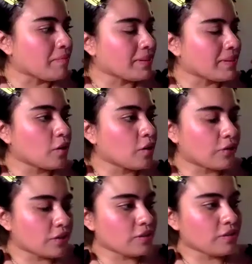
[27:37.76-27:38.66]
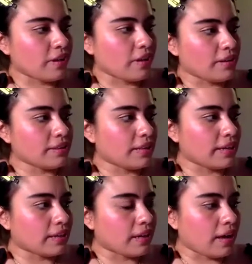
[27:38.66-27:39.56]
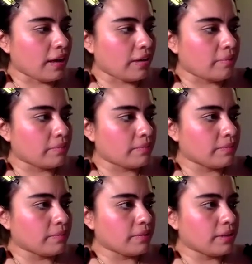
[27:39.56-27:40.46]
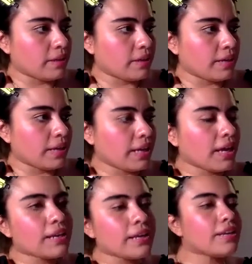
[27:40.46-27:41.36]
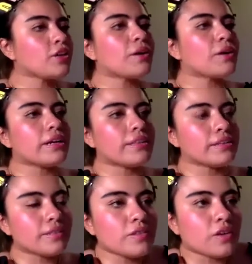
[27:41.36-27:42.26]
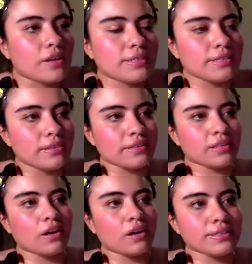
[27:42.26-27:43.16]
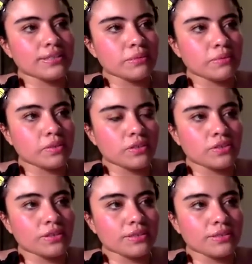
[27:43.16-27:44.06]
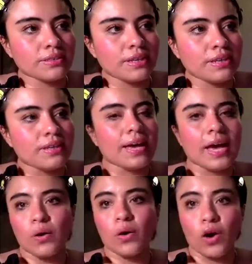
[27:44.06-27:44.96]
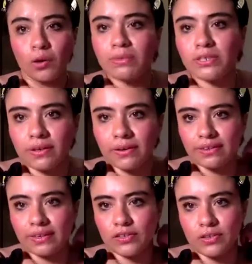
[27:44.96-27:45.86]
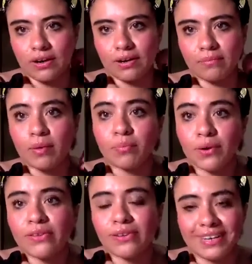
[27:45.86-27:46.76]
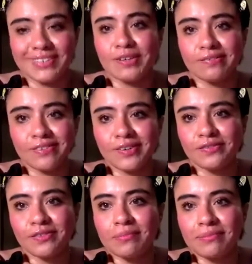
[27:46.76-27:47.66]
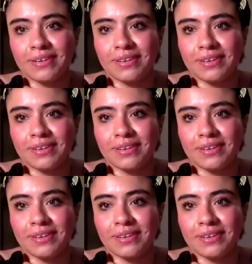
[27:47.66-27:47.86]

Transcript: you know, first of all, like, and you know, this is the constant thing that haunts me, which is just how arbitrary things are. My brother has suffered from,